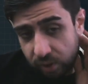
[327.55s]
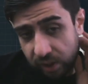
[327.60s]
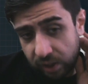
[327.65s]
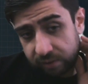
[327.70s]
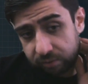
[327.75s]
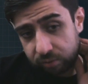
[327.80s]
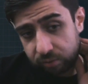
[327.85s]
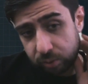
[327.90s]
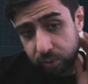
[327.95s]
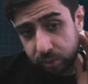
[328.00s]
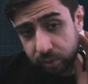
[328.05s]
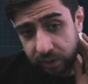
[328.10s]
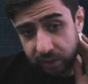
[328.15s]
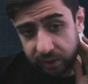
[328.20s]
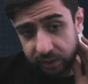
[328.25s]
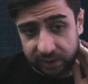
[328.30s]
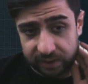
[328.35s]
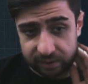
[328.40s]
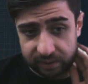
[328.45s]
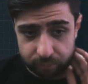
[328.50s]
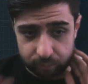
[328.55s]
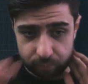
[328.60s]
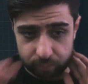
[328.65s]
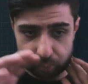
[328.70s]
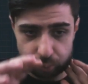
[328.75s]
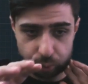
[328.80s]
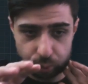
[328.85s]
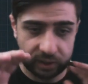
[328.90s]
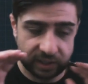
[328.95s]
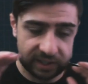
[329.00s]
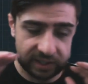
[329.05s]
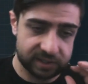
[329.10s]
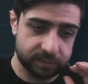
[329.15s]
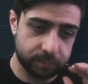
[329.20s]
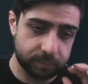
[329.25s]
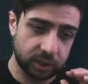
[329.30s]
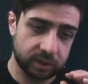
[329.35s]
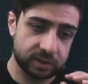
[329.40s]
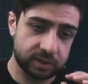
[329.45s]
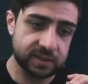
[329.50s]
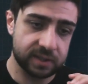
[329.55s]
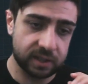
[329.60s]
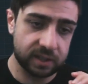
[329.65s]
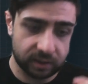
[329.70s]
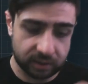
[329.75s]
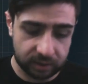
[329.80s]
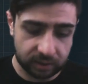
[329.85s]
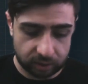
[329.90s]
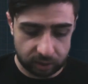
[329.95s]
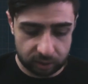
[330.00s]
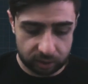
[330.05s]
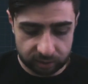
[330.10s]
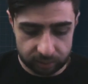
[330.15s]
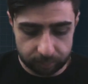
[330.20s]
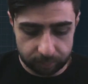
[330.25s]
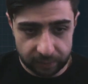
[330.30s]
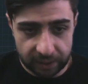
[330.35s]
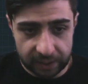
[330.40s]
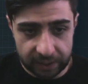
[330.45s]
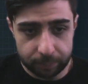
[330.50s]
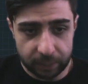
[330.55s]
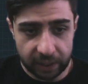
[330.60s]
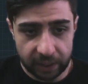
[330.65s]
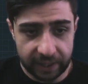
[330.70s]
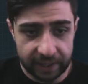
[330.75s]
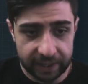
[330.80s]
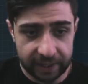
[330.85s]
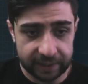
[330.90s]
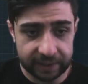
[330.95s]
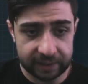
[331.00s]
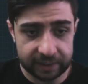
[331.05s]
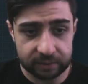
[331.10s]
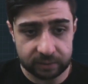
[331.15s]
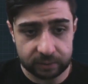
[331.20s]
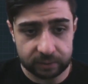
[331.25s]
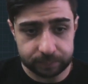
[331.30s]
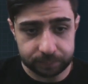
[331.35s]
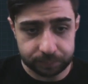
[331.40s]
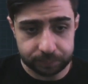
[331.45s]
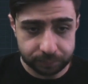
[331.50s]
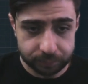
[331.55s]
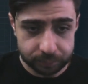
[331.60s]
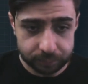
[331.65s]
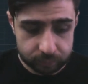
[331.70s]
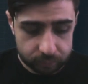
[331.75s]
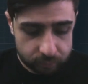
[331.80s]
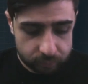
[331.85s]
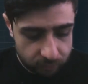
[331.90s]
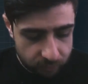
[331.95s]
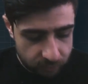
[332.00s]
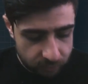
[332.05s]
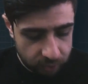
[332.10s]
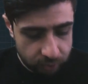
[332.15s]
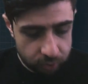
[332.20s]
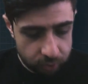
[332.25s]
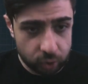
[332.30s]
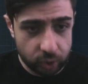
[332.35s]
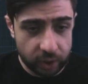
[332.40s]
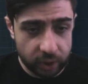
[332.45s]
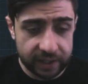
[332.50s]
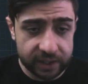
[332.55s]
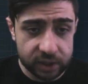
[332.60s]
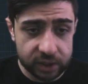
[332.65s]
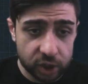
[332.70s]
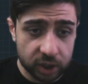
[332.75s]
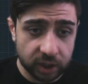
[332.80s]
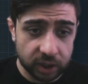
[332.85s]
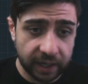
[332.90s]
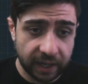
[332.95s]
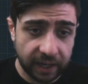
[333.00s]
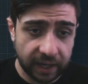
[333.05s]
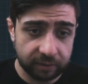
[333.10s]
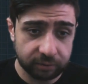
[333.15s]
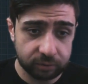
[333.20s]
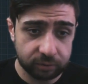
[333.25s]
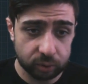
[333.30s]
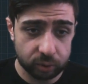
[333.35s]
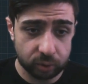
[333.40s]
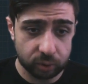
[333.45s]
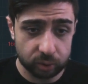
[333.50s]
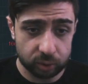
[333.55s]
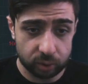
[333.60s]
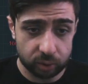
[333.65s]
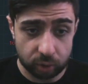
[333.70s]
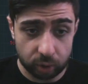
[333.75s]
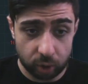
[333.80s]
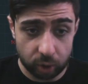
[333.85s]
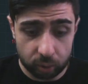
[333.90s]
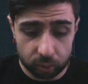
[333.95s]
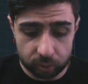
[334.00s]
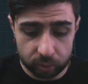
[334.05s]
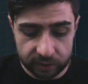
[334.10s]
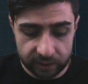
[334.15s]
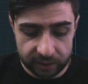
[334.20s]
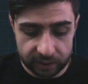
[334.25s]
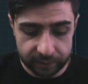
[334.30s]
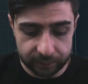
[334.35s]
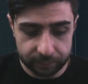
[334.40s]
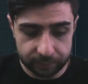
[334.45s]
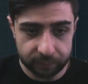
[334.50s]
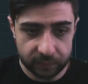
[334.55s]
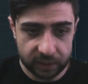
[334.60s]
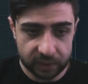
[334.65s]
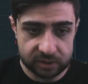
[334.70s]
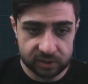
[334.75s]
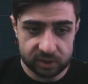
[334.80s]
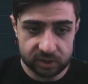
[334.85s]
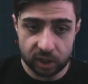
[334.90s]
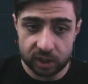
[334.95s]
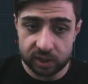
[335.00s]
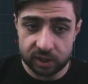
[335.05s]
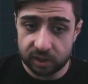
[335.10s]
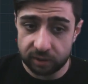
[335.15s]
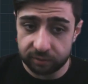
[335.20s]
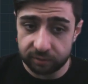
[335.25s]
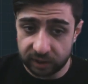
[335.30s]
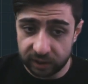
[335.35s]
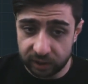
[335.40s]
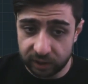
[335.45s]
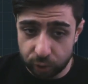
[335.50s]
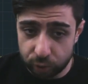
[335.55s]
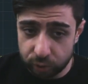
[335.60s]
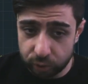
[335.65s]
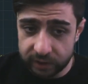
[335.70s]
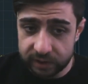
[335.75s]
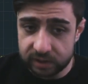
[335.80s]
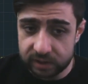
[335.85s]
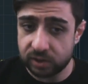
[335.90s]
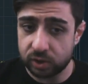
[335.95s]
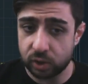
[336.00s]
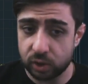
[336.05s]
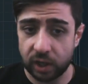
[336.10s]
You have to put spots on the map, and you actually have to know the size of the units.